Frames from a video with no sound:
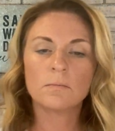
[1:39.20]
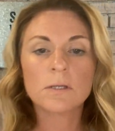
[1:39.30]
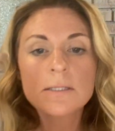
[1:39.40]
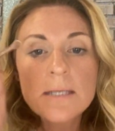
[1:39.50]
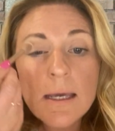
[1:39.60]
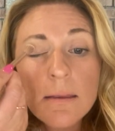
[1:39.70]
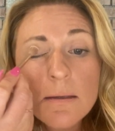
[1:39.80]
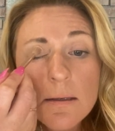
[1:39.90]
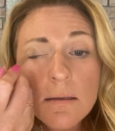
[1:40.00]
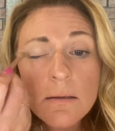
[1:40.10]
gonna take
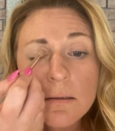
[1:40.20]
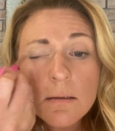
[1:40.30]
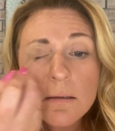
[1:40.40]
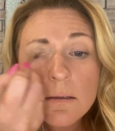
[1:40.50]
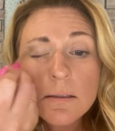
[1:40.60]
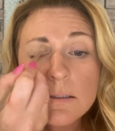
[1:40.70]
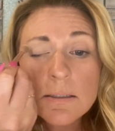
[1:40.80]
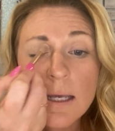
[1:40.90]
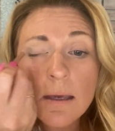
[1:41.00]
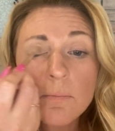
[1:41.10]
the
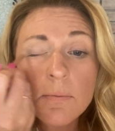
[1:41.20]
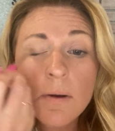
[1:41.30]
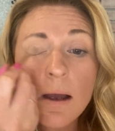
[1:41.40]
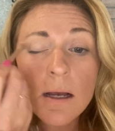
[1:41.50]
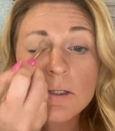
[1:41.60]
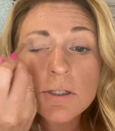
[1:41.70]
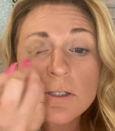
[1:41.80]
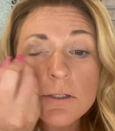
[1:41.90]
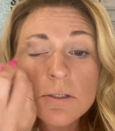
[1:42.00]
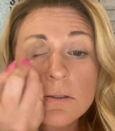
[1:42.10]
SEINT
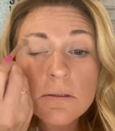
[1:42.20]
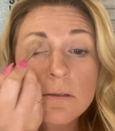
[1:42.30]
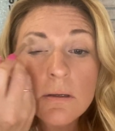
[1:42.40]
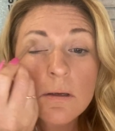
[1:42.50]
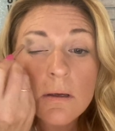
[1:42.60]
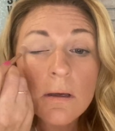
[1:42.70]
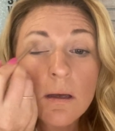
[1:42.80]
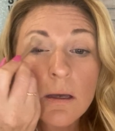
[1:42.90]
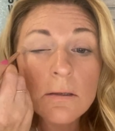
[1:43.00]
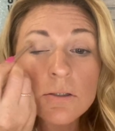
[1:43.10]
brush
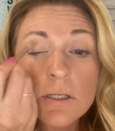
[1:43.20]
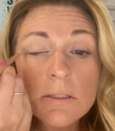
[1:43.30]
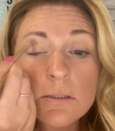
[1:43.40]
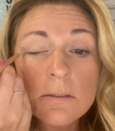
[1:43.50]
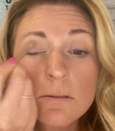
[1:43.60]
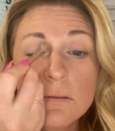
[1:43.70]
and just